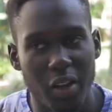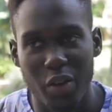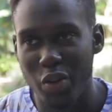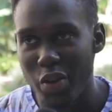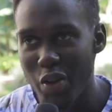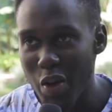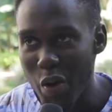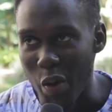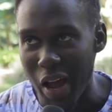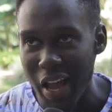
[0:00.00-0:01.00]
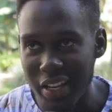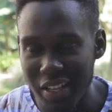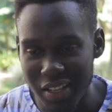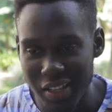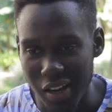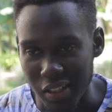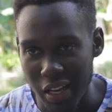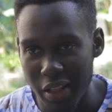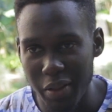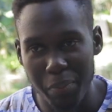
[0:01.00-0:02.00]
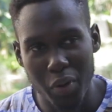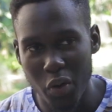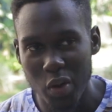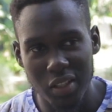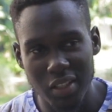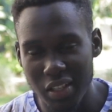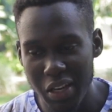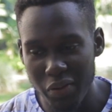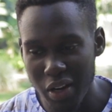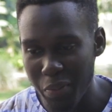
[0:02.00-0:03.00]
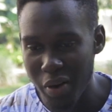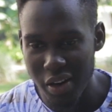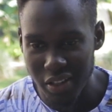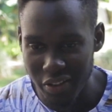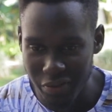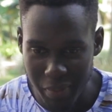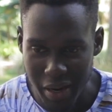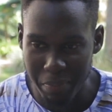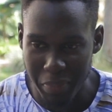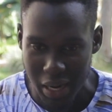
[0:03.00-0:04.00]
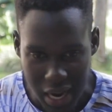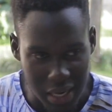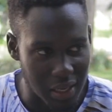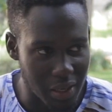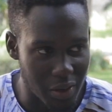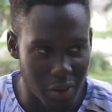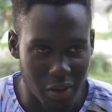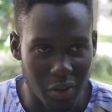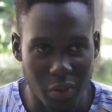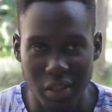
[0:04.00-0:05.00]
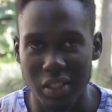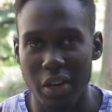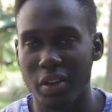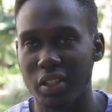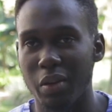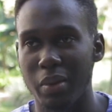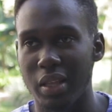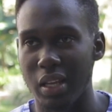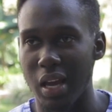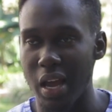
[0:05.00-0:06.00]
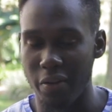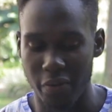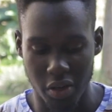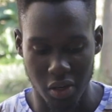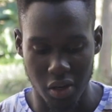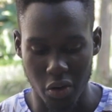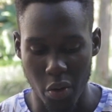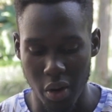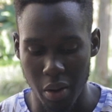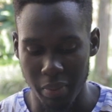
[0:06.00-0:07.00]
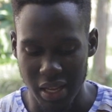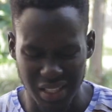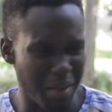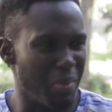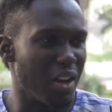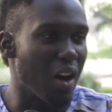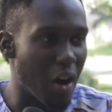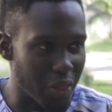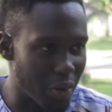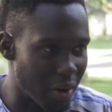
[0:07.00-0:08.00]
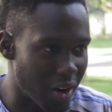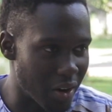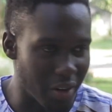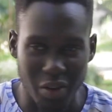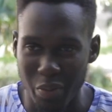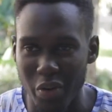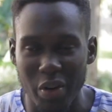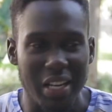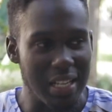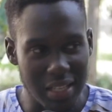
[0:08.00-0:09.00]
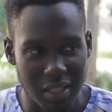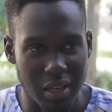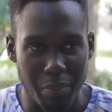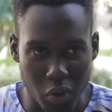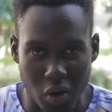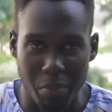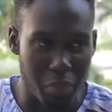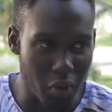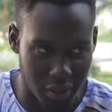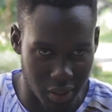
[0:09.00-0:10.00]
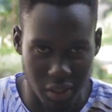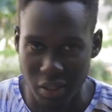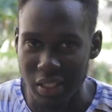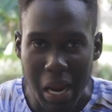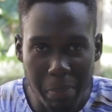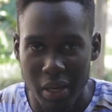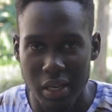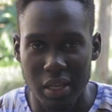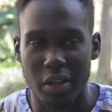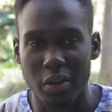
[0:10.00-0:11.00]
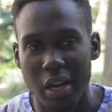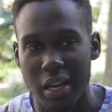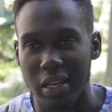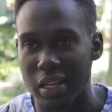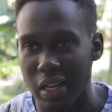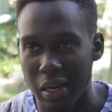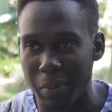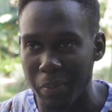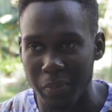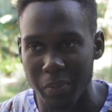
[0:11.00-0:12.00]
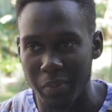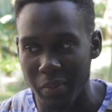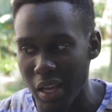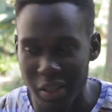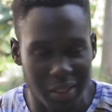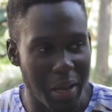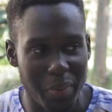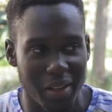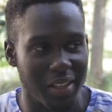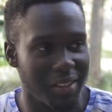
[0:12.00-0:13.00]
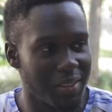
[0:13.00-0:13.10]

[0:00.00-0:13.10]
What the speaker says: No, I did not. And the book wasn't even a part of my plan. It was never something I envisioned growing up that I'd be an author or, be releasing a book or books. It just happened, and it just happened.